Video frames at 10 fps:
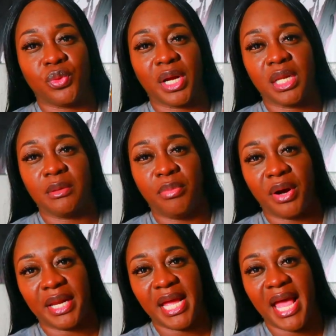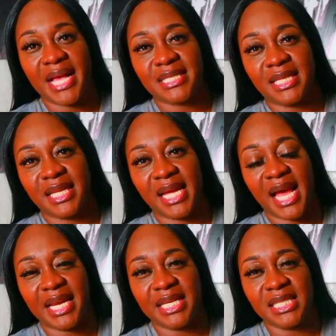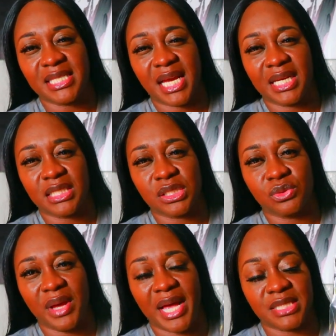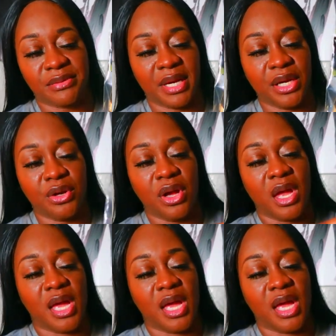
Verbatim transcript: regular party hats and then it got these kind of two hats right here.